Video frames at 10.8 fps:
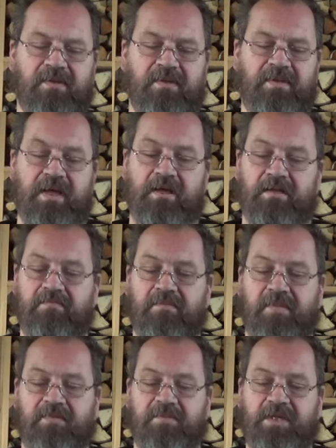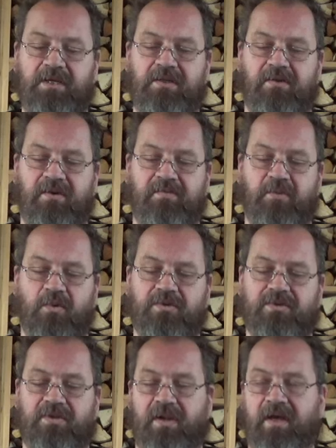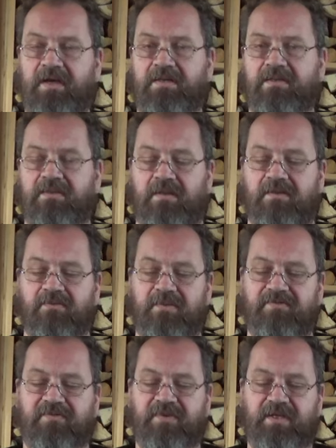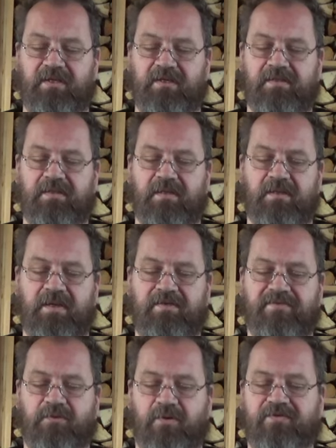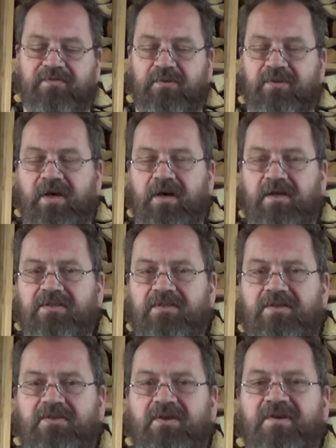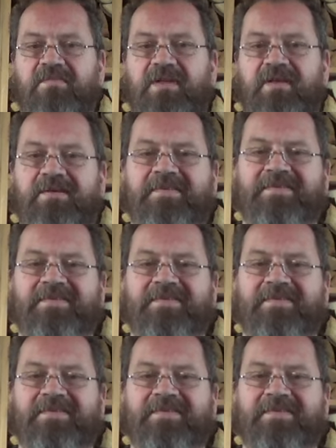Then media reports later revealed he fought for Nazi Germany.